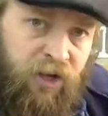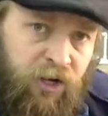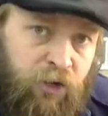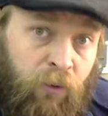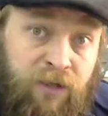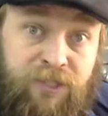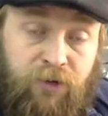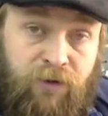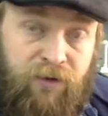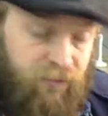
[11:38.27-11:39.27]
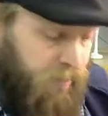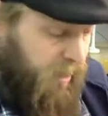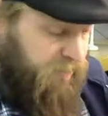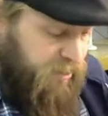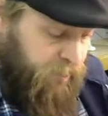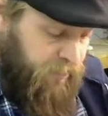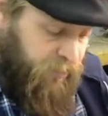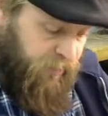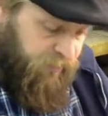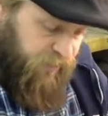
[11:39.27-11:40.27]
You also have seen me
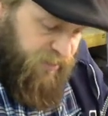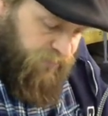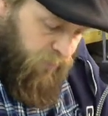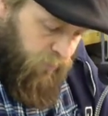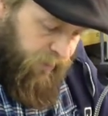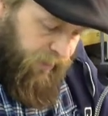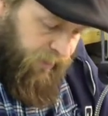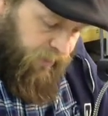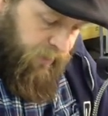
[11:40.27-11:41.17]
during the fast forwarding